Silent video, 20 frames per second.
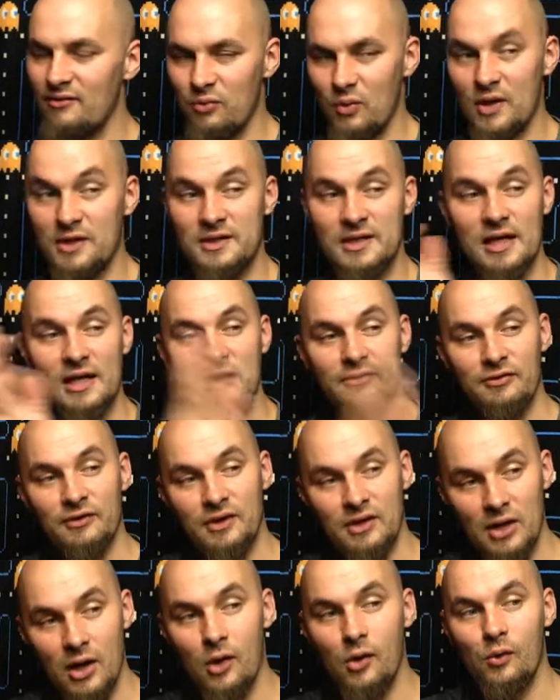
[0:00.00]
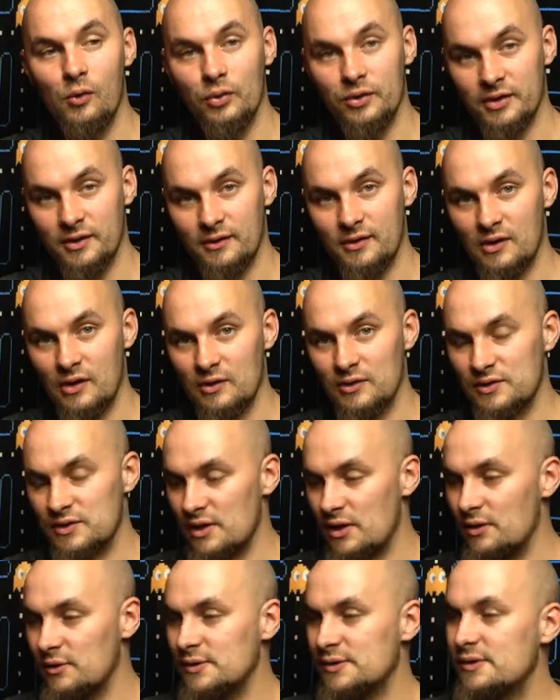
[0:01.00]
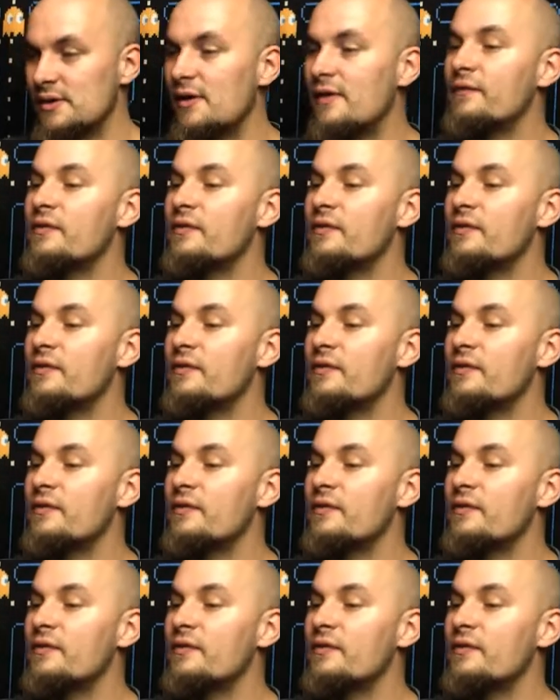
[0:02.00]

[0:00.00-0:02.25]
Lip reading: one telly for the old consoles,